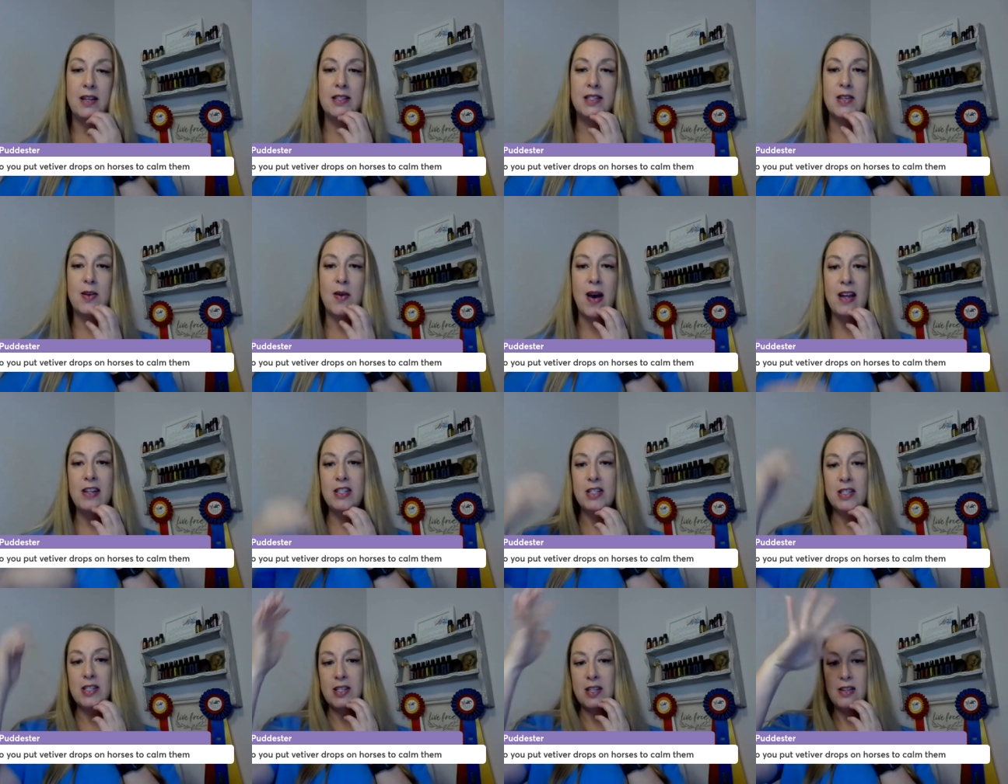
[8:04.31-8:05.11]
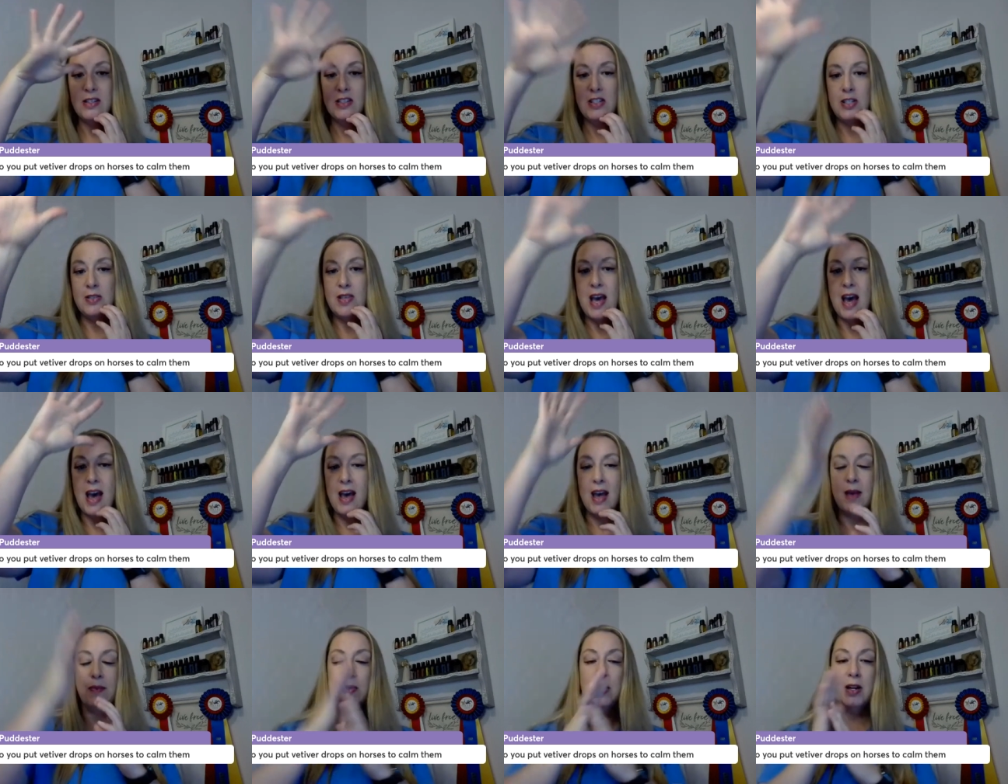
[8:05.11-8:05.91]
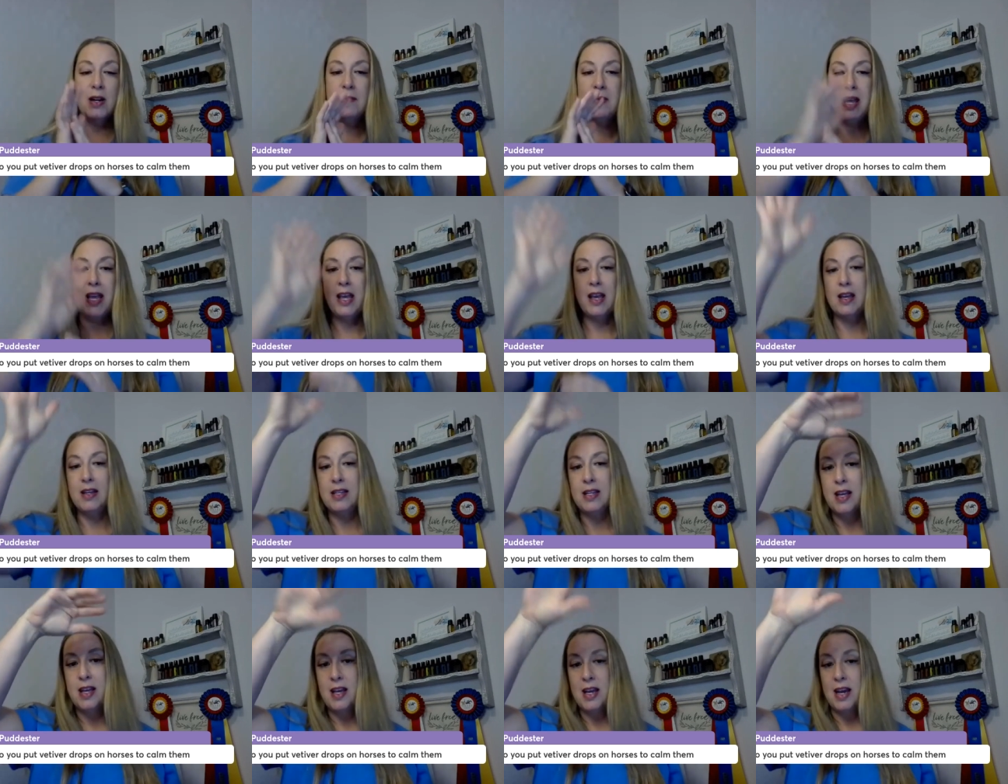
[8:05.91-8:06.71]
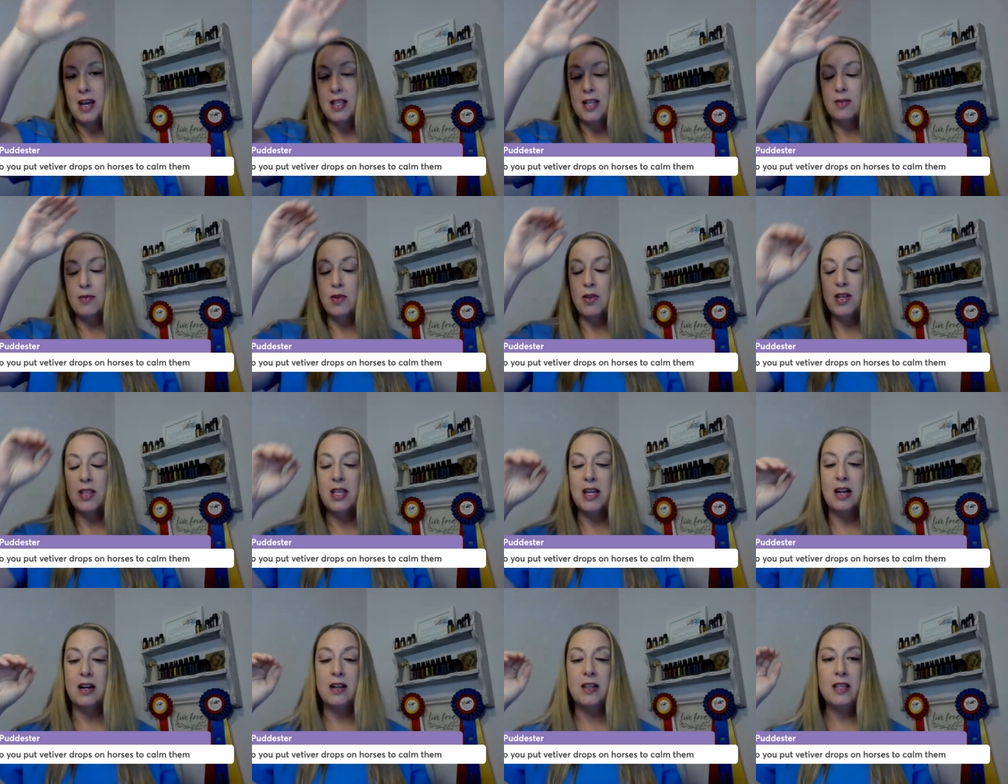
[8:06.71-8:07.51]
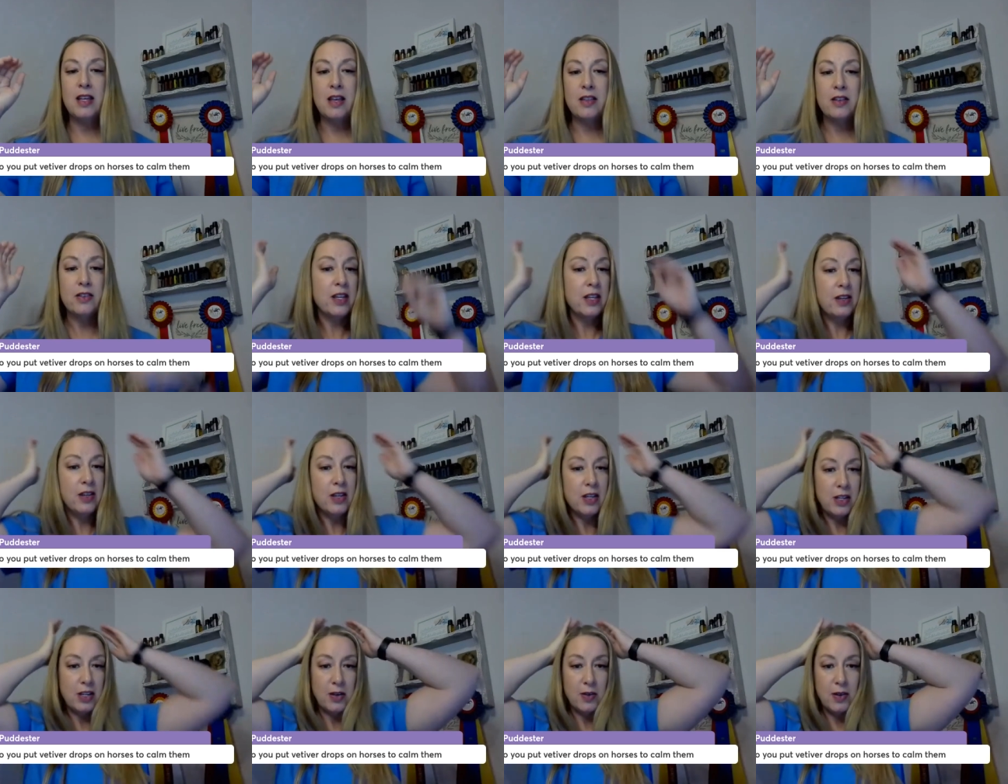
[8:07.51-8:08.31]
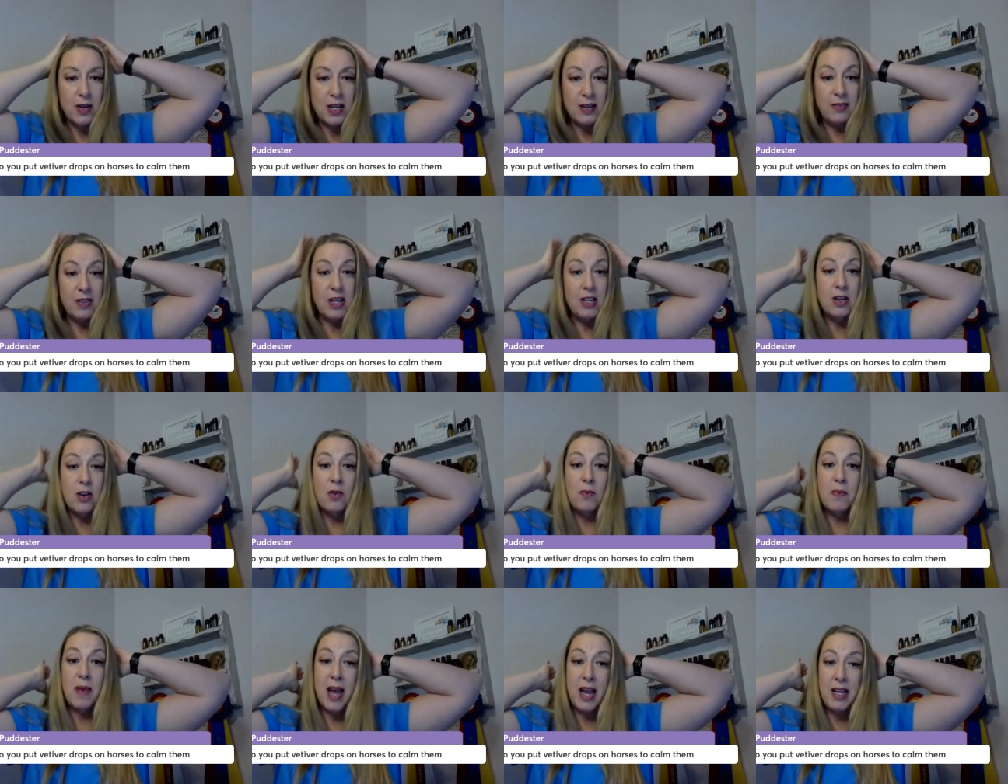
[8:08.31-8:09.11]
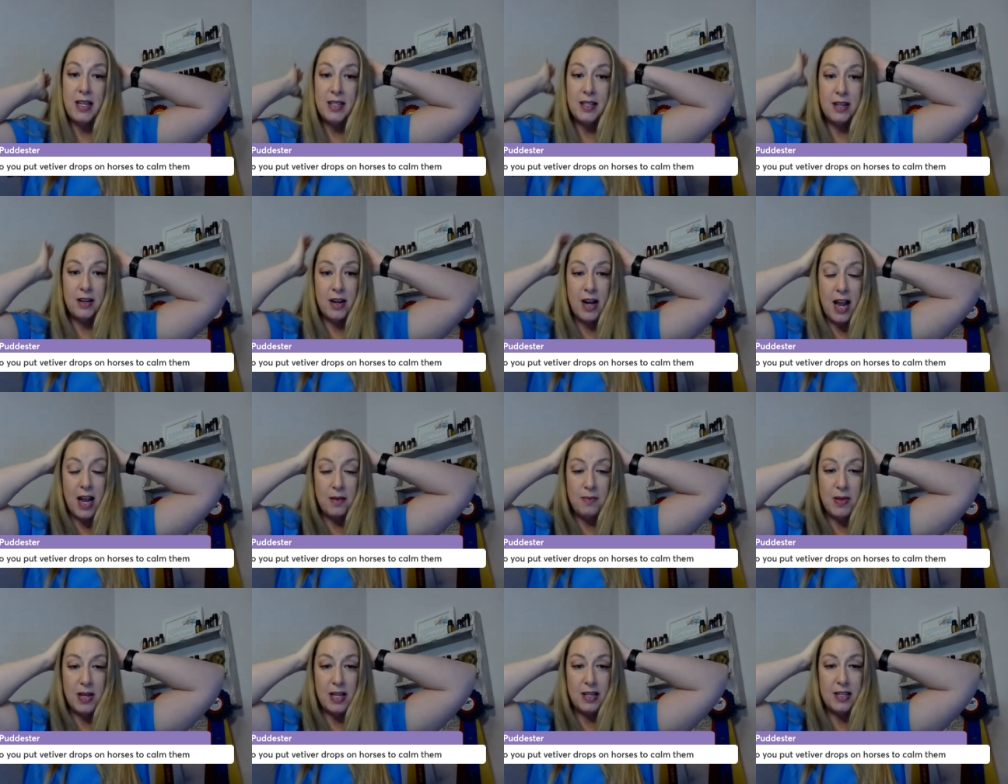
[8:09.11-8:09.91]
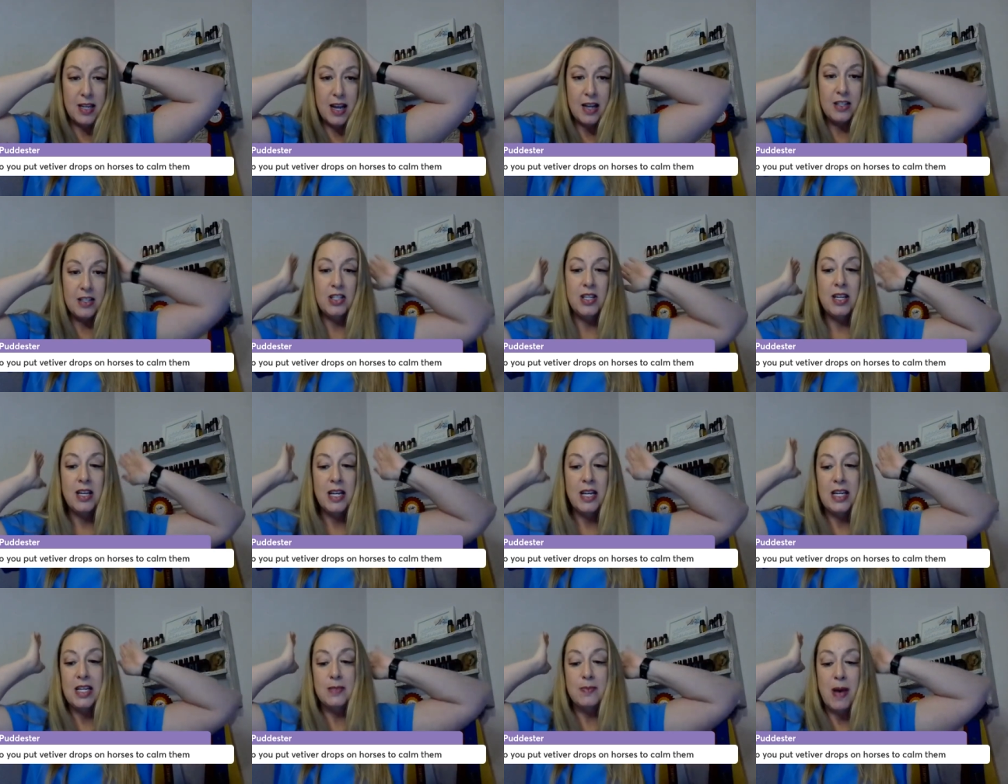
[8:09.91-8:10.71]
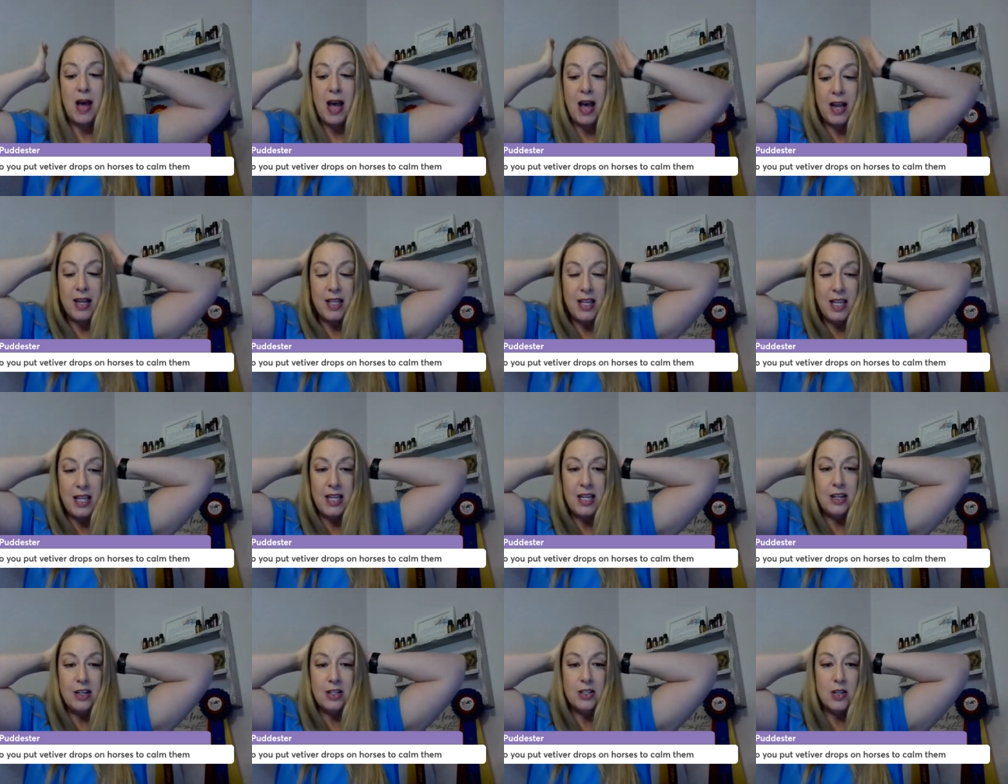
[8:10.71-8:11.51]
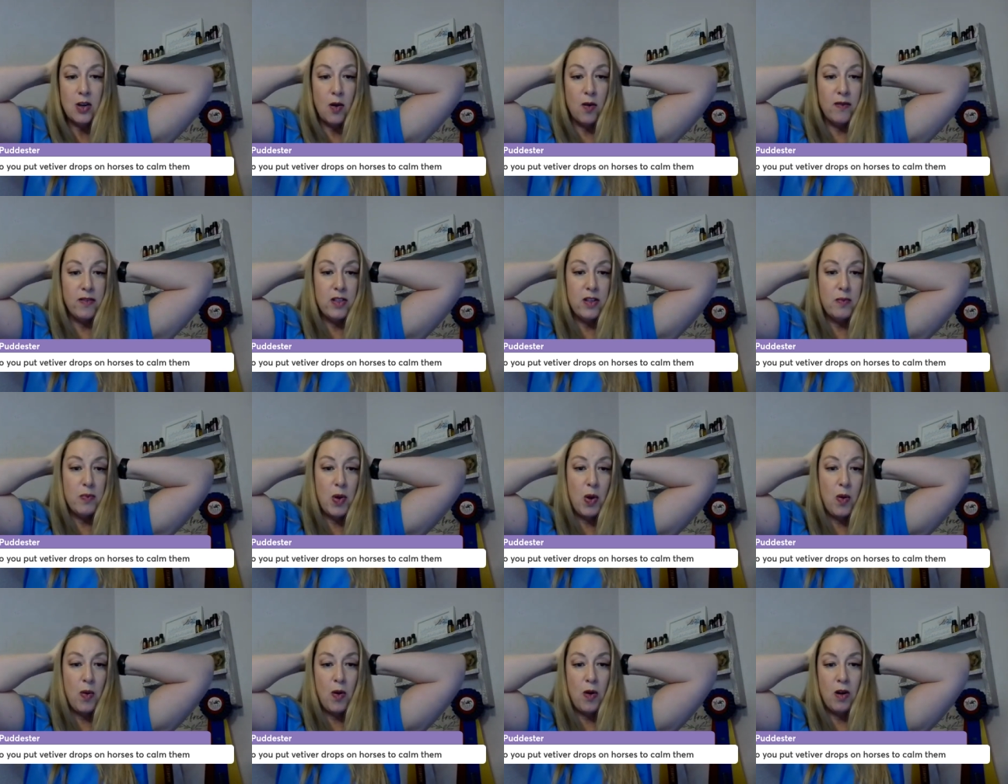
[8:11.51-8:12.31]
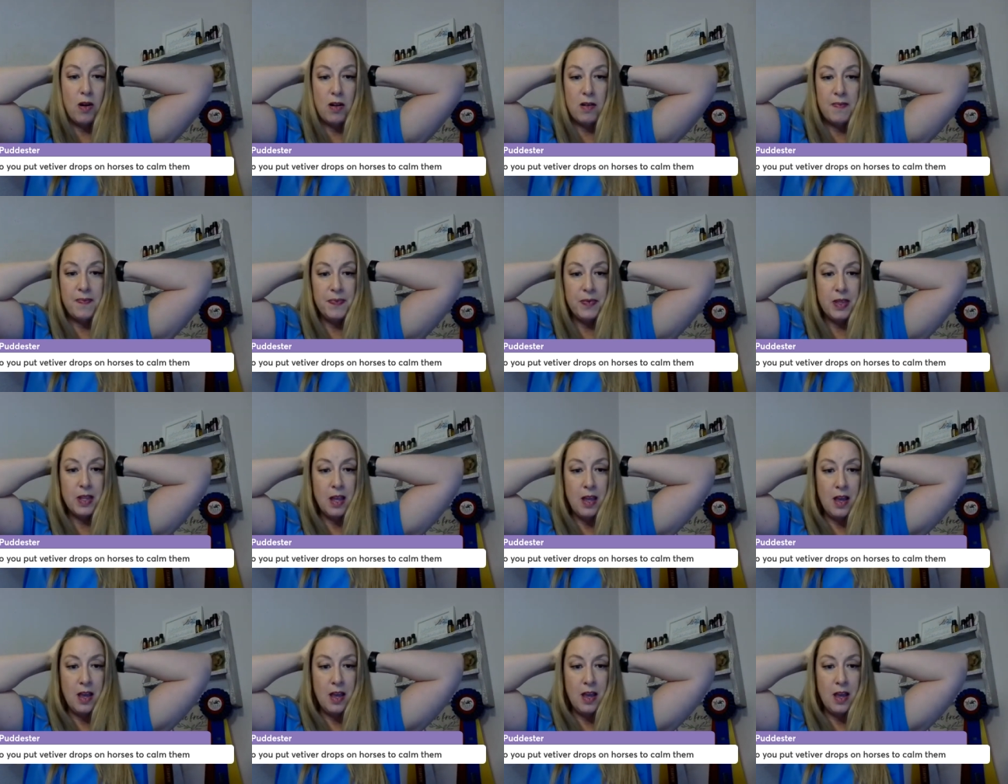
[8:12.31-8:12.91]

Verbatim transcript: And so I just do that. I put it on my hand and then roll it there. The other thing you can do, if they don't mind their head being touched, is behind the ears over the poll.